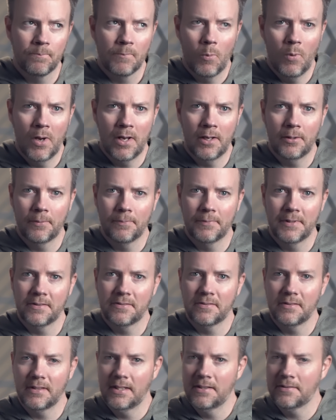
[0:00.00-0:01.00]
Well,
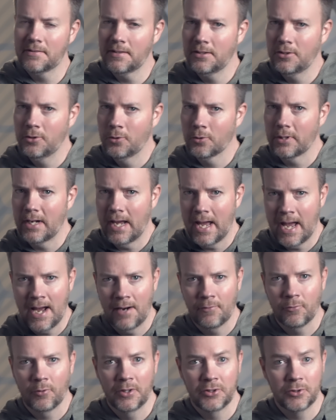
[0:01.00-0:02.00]
this isn't your
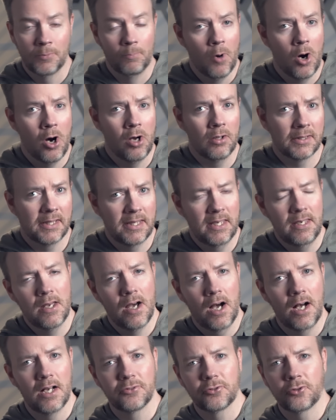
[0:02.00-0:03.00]
average mall
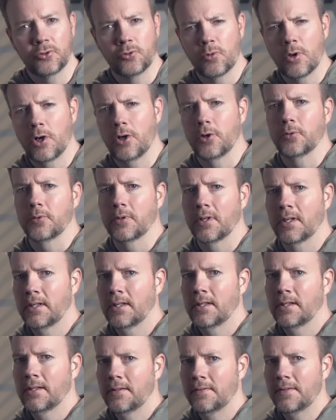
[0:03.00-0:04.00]
kiosk drone.
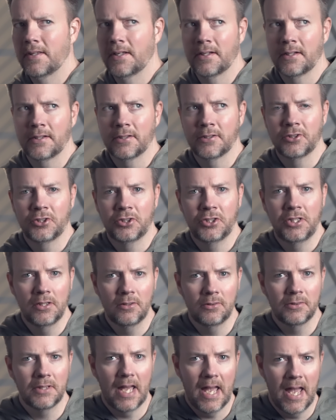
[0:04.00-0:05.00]
The
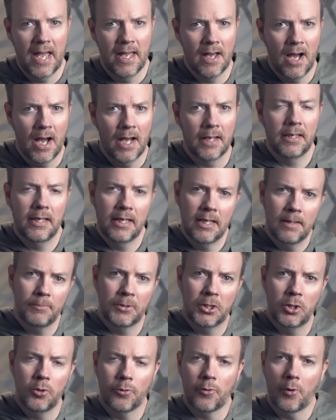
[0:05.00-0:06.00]
Shield AI
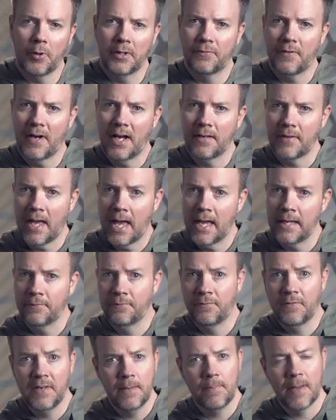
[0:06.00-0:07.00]
MQ-35A
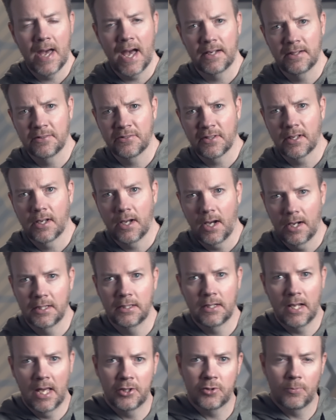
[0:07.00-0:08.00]
VBAT is a
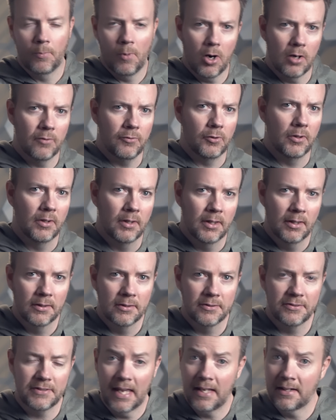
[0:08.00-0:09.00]
cutting-edge marvel,
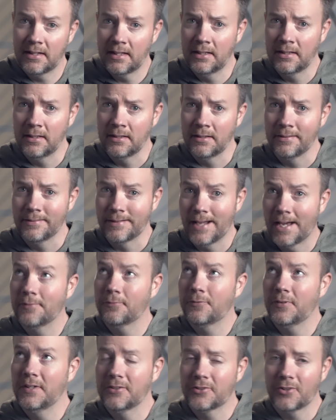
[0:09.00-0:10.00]
standing 9
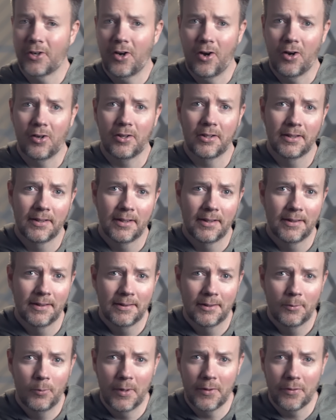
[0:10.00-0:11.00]
feet tall
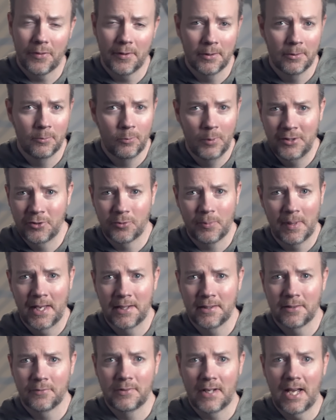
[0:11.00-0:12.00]
with a
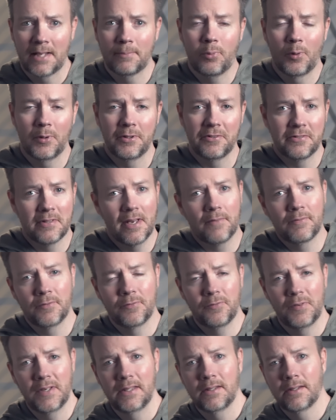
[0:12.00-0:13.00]
wingspan of 9.7
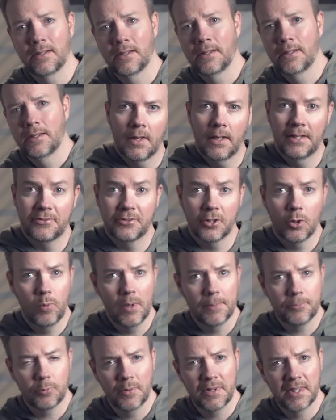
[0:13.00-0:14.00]
feet. It's
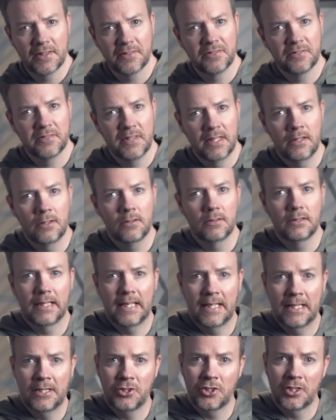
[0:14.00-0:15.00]
equipped with a single
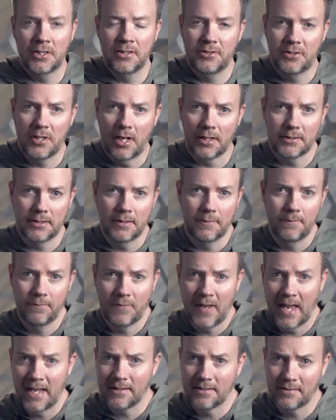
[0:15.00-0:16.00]
engine ducted
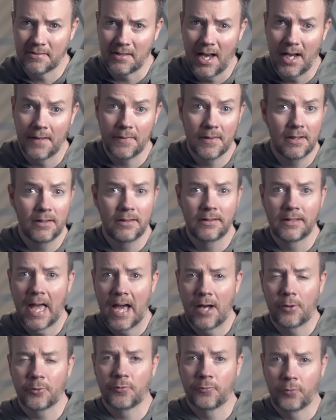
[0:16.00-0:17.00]
fan design that
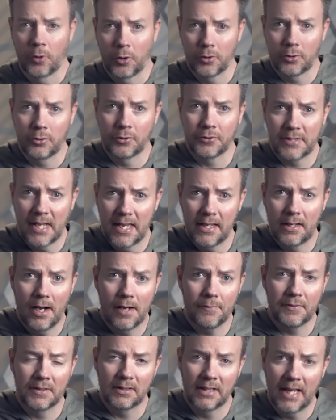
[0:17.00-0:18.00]
allows vertical
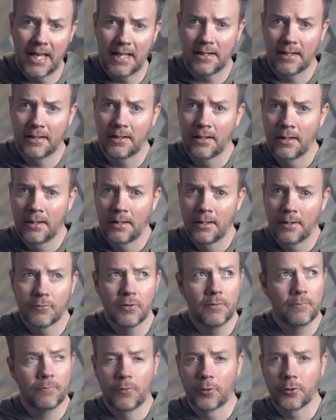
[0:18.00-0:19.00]
takeoff and landing
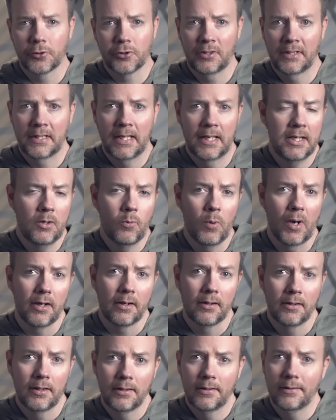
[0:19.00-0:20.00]
from virtually
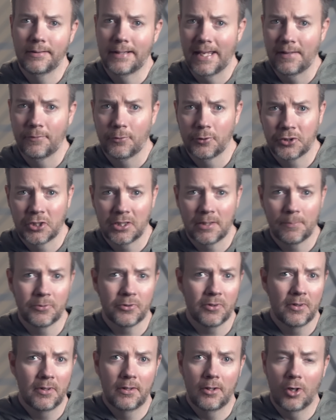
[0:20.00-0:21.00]
anywhere, naval
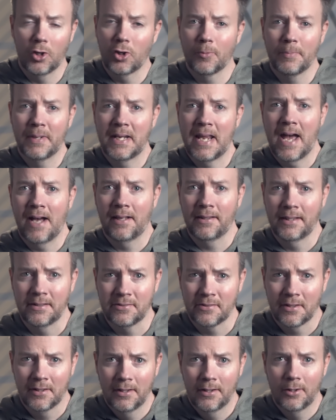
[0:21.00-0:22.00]
ships, urban
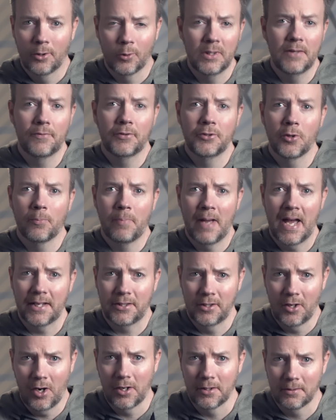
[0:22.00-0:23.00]
alleys, or even your
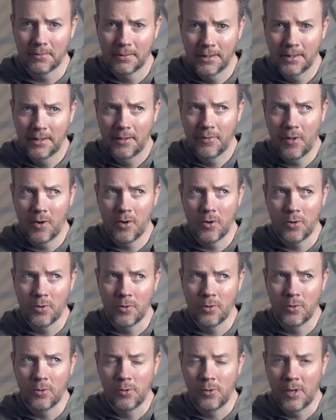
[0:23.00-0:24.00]
backyard,
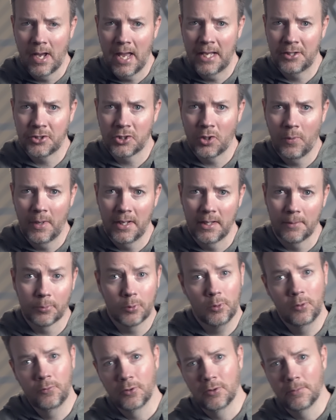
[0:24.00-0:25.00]
though HOA
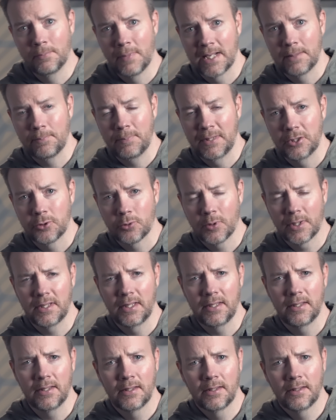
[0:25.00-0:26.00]
approval might be tricky.